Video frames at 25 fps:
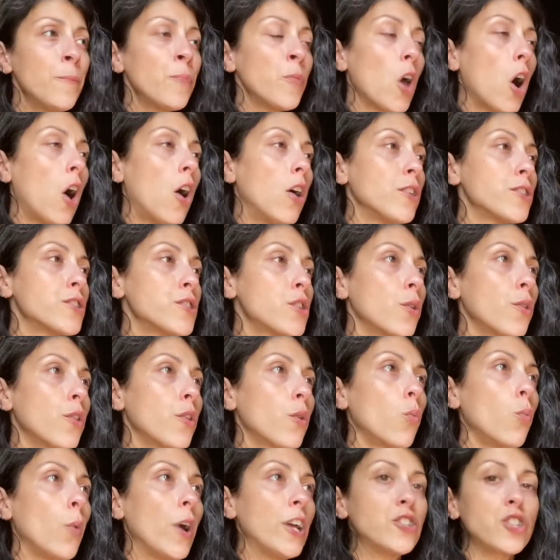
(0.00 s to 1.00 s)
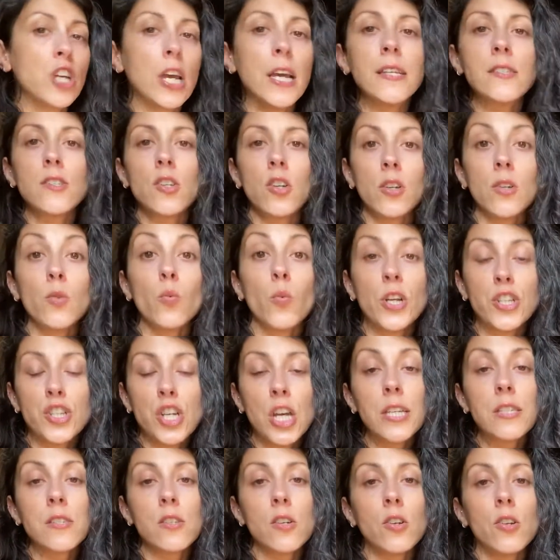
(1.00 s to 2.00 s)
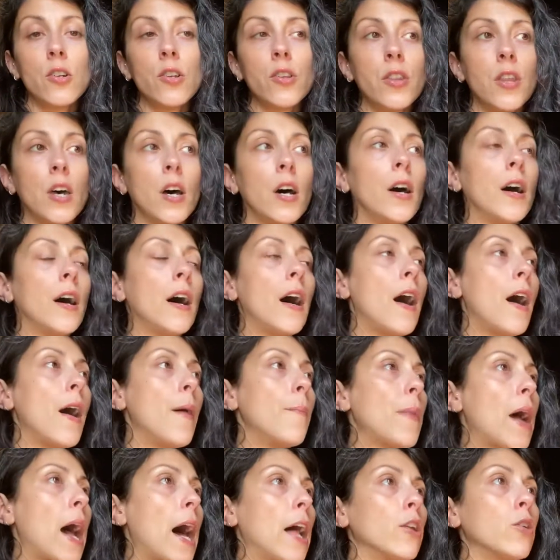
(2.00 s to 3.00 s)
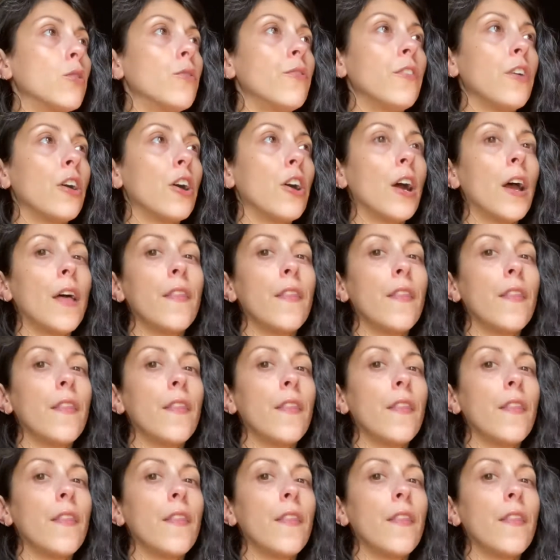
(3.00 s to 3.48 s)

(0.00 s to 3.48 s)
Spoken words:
Also, the witch hazel, the aloe vera,